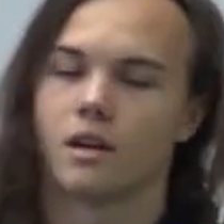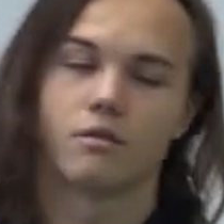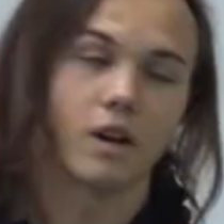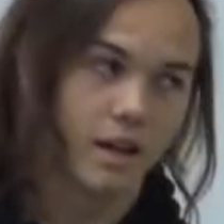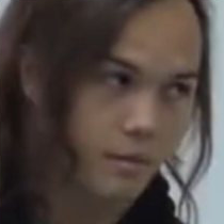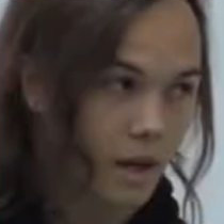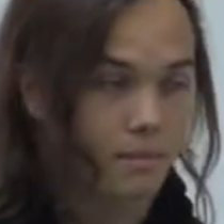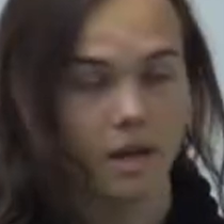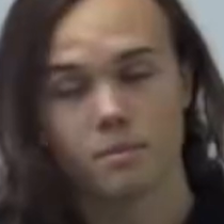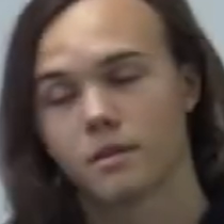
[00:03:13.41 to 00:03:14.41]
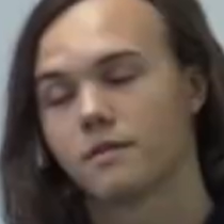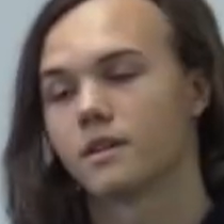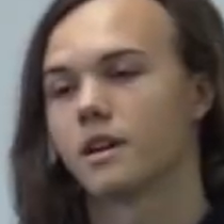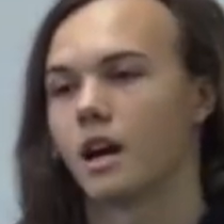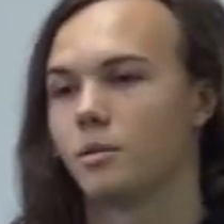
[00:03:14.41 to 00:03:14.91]
writing my paper
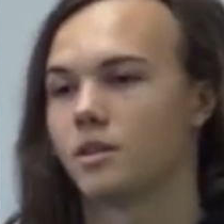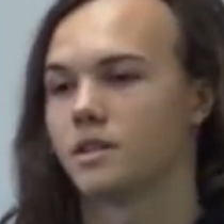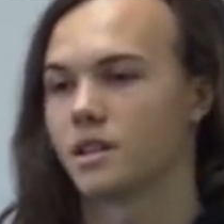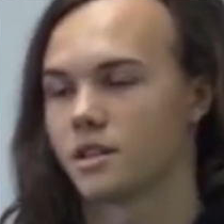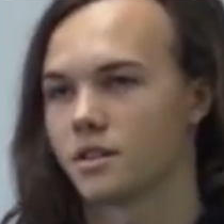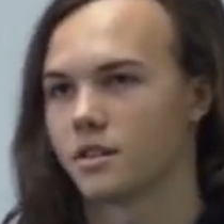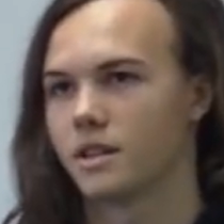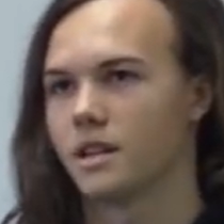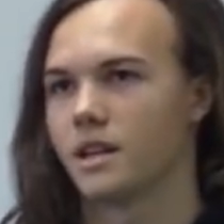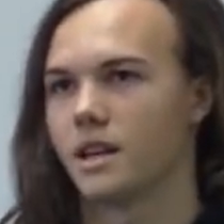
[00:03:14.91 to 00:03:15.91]
for IBS history,